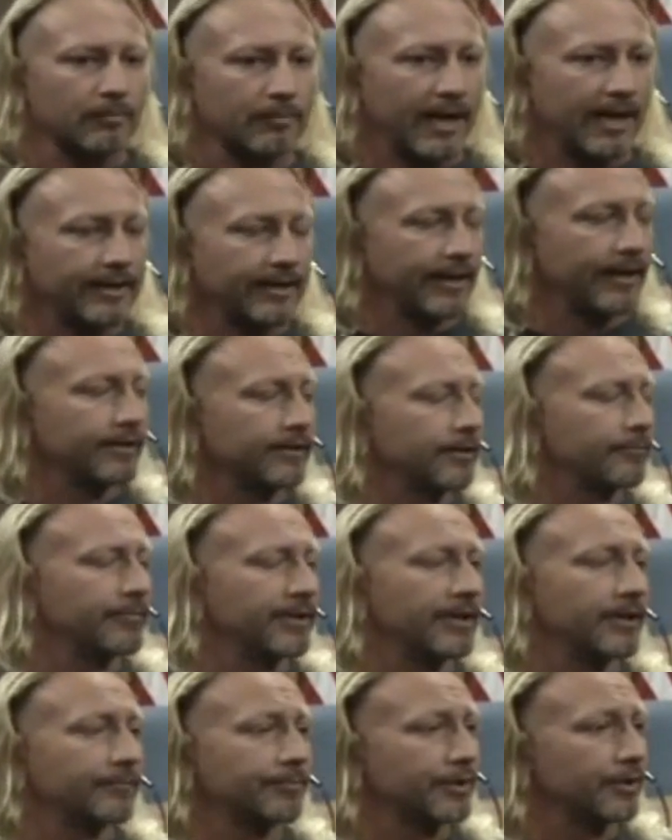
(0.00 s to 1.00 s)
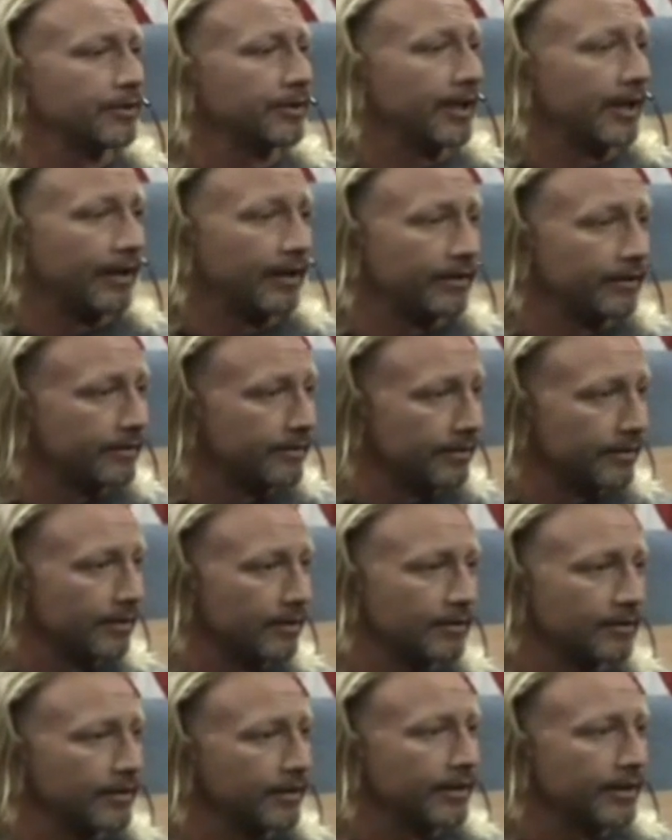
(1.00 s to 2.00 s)
my dad can beat up your dad, you
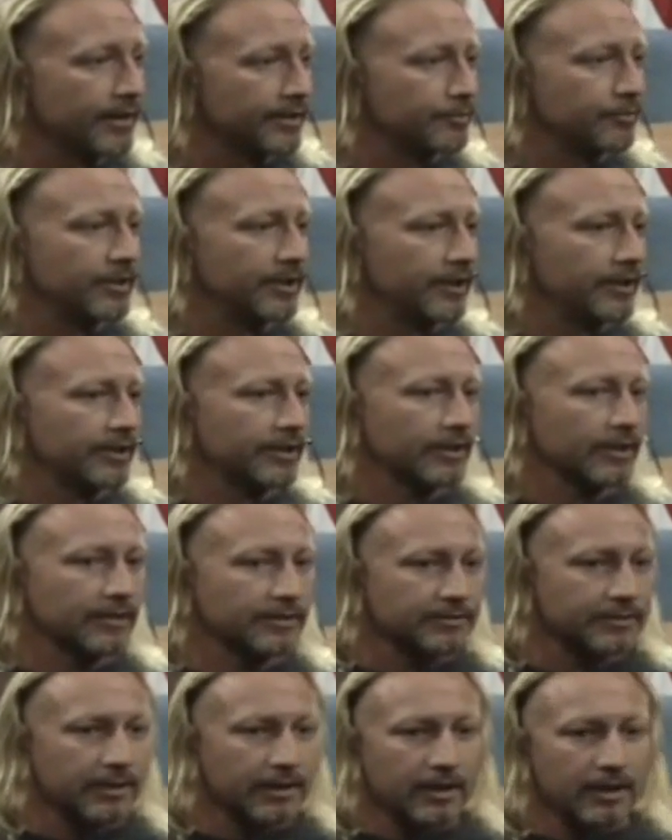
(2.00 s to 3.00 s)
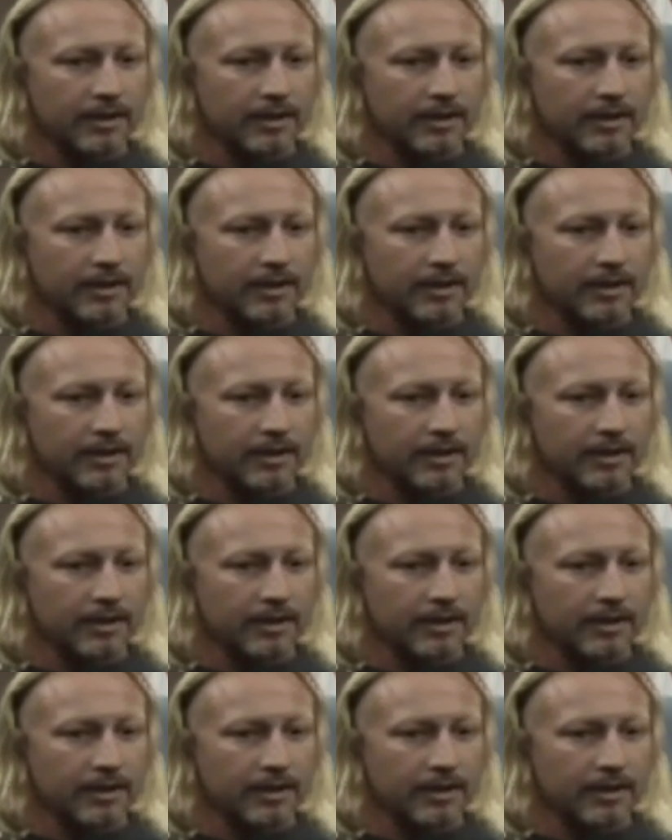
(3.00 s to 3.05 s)
know? It's ridiculous.